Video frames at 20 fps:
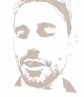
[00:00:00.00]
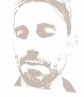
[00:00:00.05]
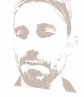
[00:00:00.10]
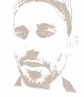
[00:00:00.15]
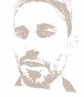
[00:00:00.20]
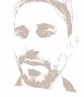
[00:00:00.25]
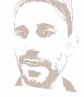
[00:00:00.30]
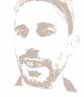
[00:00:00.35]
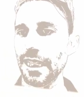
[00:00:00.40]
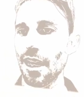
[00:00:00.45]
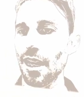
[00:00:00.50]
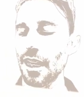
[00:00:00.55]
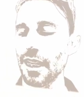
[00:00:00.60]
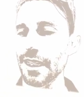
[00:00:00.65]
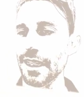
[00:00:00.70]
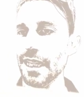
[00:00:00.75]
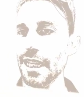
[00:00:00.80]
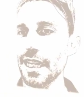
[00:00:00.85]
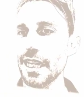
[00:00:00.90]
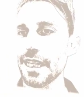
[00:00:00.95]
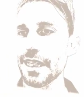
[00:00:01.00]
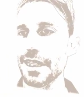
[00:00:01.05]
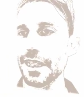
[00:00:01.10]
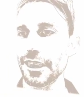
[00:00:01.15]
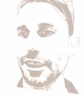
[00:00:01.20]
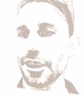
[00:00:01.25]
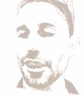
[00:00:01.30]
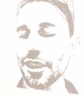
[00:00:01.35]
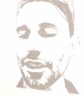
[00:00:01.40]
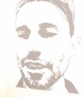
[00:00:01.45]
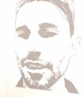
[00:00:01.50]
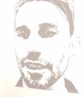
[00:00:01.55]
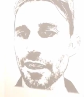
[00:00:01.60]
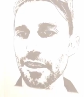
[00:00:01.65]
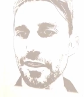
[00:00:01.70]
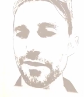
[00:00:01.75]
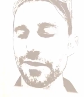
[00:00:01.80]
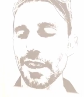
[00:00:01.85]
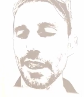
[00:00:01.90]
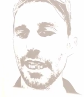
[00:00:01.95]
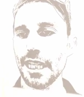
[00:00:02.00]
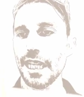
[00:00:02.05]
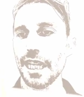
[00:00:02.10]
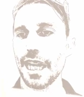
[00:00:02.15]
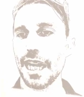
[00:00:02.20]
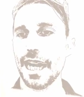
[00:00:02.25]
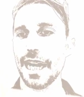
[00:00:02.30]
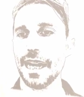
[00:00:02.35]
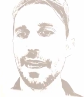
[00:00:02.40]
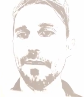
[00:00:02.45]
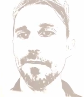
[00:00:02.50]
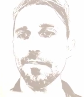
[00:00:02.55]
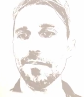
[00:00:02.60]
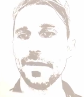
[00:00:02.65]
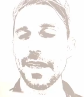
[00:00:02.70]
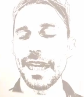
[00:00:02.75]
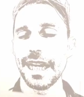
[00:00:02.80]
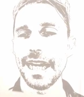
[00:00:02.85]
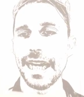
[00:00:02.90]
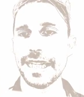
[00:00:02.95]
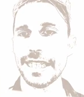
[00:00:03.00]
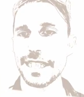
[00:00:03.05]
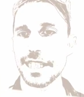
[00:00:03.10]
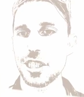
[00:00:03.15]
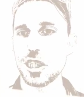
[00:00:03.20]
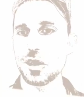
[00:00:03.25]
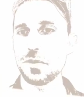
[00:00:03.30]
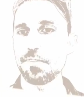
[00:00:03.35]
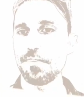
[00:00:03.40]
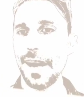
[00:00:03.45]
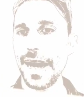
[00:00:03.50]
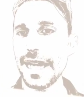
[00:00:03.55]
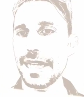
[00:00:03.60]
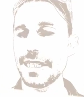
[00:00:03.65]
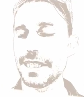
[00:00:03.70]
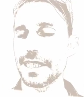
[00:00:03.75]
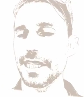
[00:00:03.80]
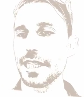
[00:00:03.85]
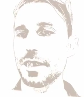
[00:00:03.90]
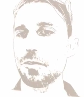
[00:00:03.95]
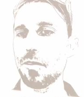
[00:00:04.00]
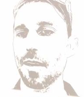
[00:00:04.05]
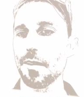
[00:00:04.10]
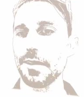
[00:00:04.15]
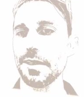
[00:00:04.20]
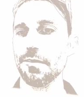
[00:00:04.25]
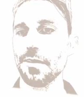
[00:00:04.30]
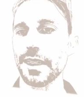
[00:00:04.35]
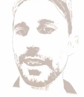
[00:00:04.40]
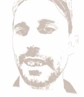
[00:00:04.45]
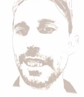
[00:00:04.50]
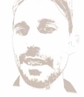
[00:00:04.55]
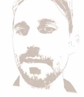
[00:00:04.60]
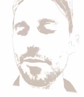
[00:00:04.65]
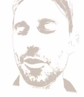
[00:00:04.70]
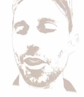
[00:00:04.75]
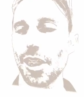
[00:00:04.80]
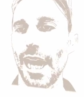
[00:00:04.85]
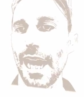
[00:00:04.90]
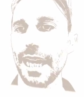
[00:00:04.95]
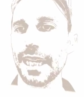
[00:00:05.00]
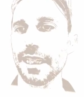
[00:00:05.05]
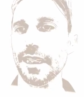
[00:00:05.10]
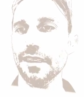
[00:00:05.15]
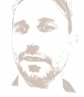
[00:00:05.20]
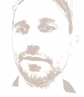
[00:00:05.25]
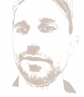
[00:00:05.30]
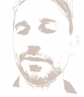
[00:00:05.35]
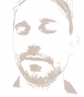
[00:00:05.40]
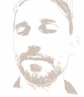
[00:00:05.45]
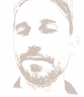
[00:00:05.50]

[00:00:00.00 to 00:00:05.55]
moving on the curve. In space is what we want to keep track of.